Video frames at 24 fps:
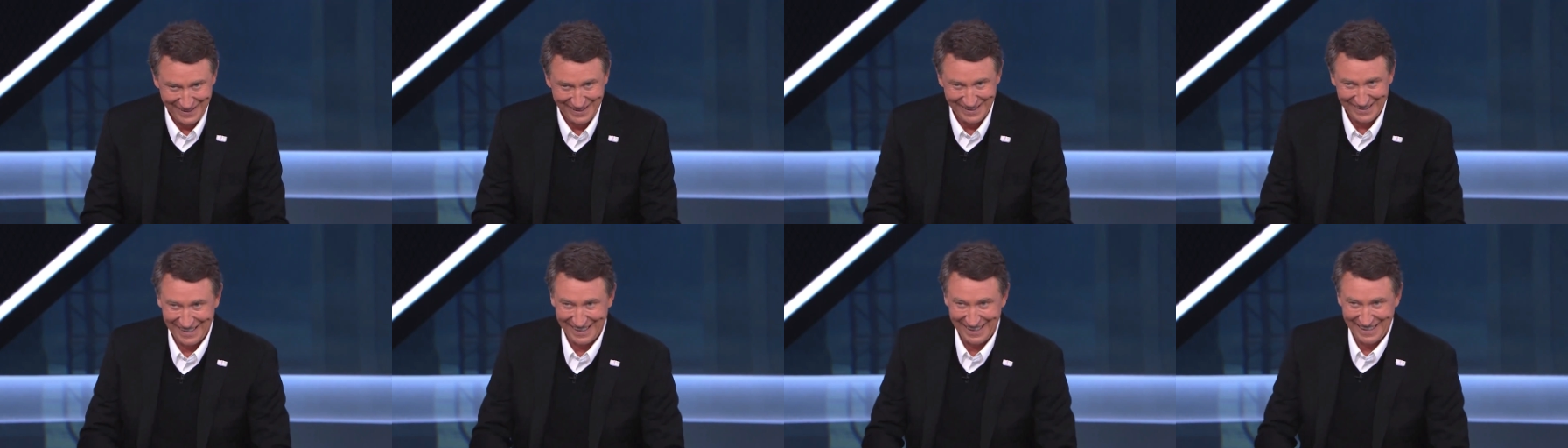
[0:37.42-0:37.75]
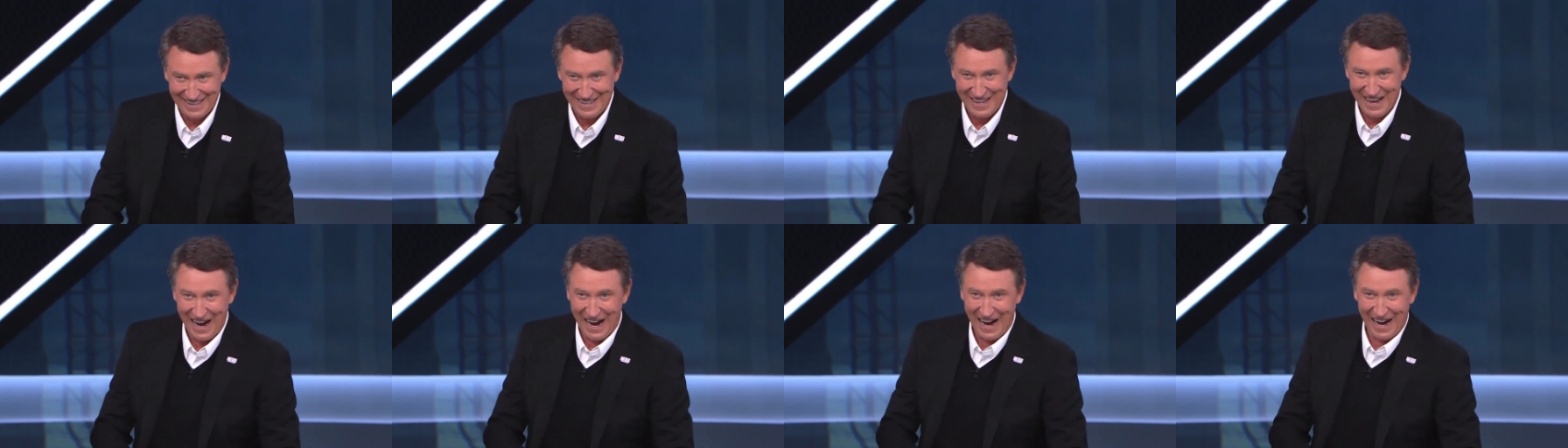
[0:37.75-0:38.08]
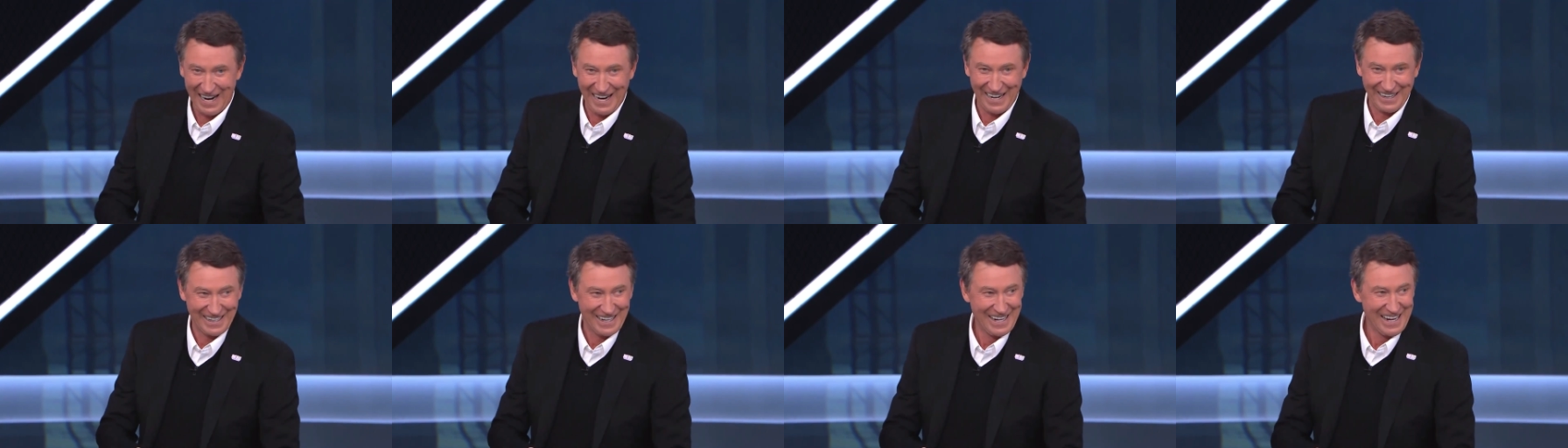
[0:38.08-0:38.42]

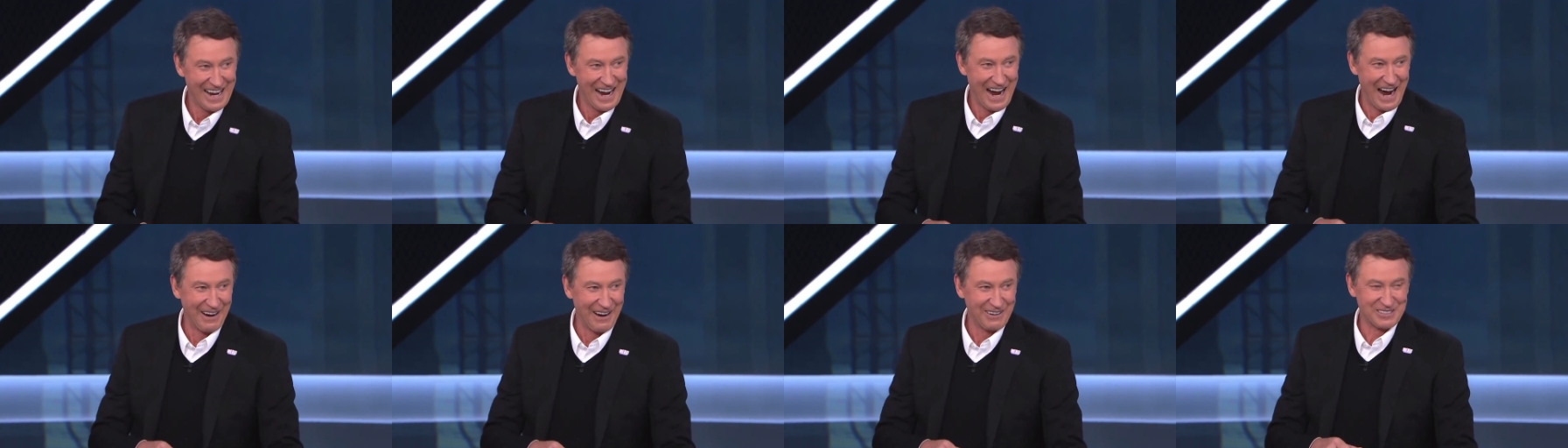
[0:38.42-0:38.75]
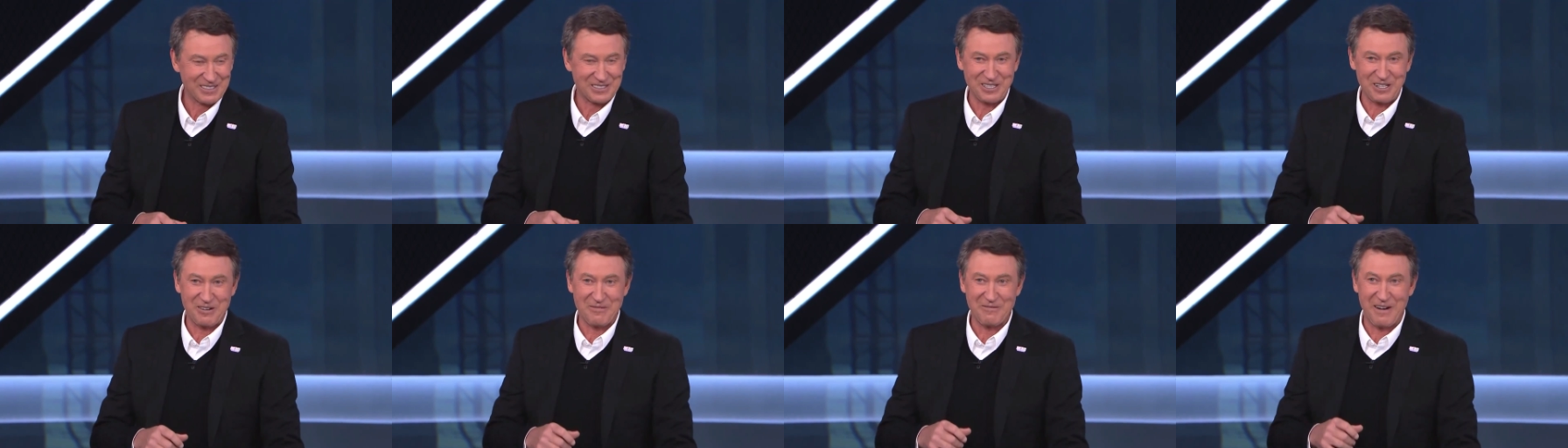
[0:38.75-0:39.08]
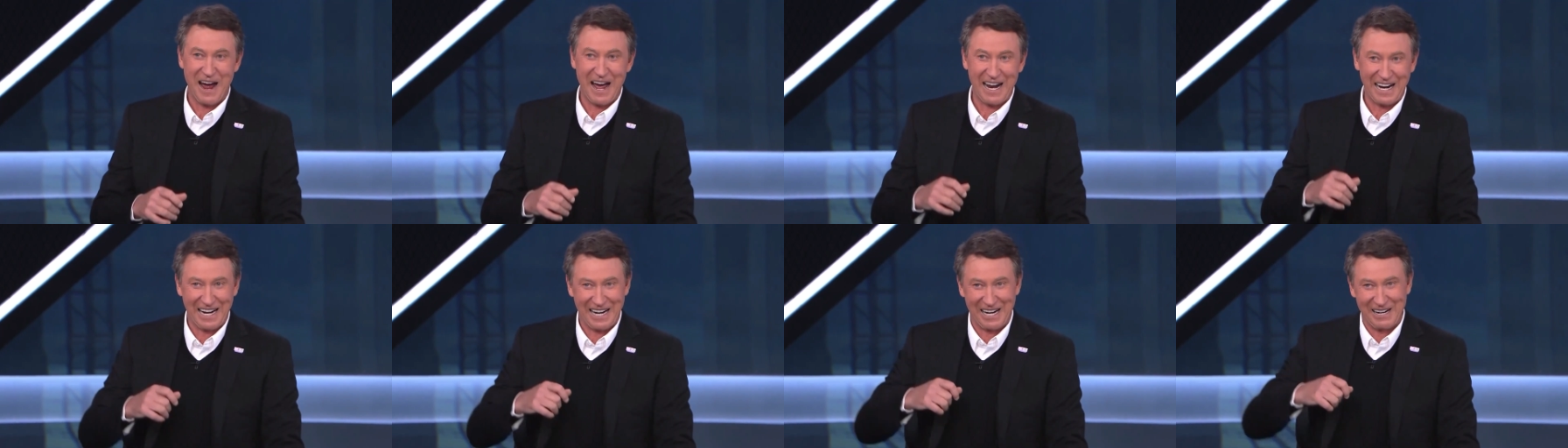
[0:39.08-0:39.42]
I, I, was so
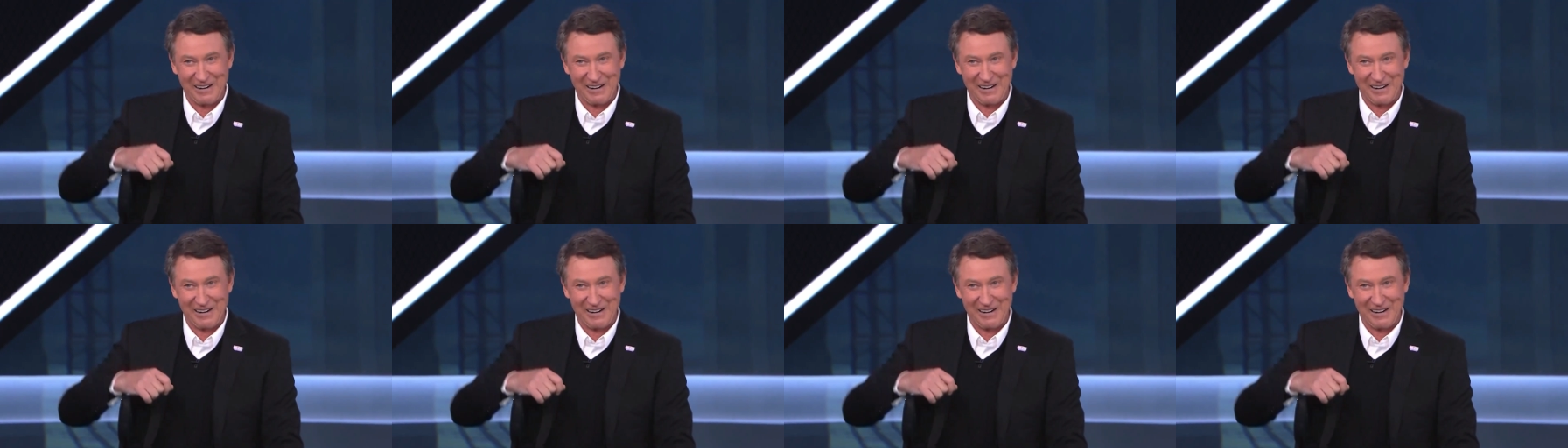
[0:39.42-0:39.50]
mad at